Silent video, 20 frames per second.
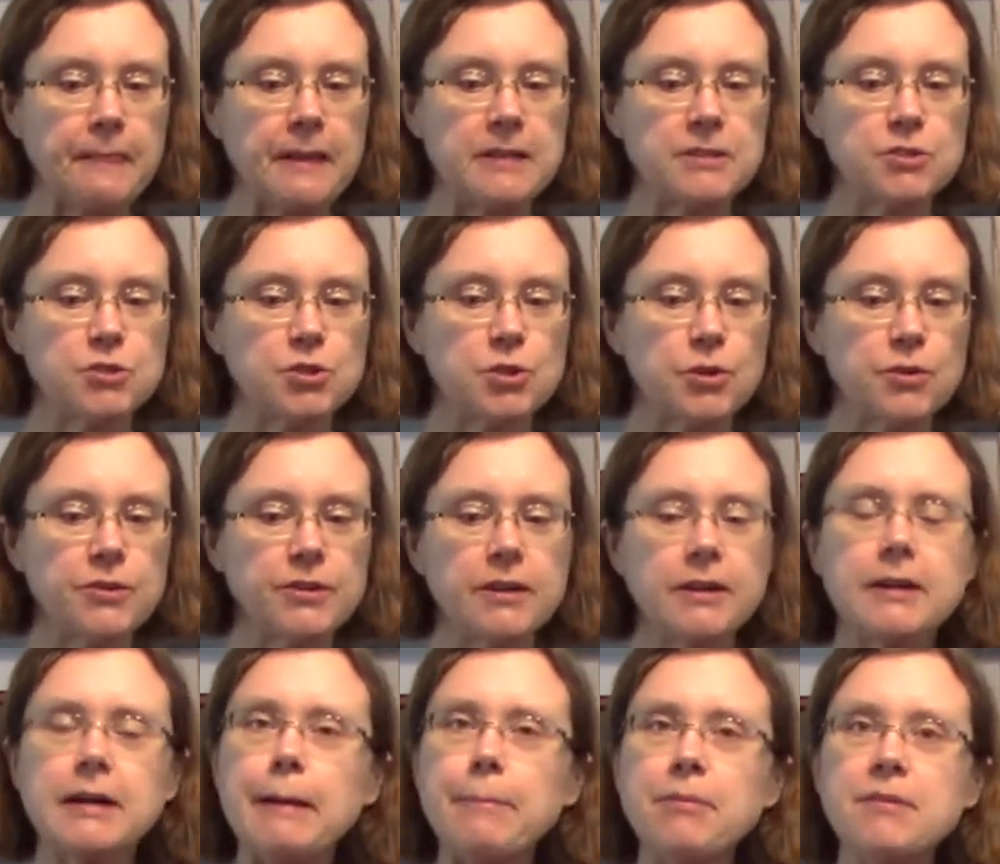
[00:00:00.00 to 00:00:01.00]
So there are
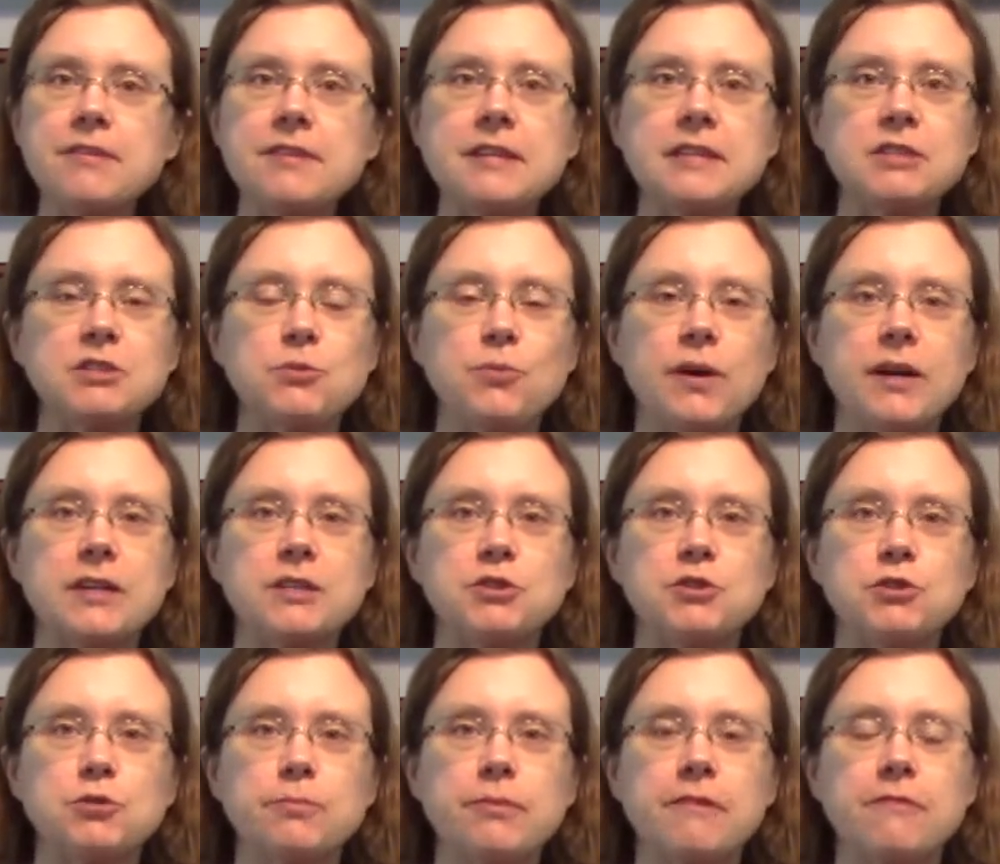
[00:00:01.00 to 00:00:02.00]
a couple things you want to
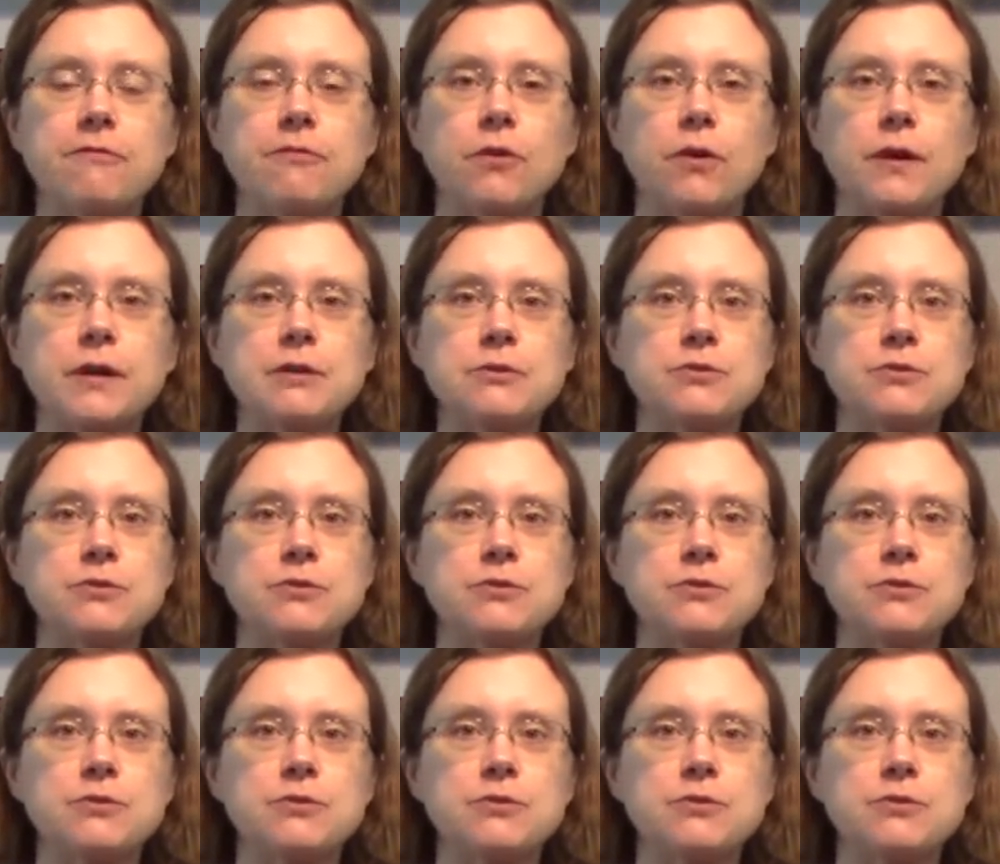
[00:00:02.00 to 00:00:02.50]
do before you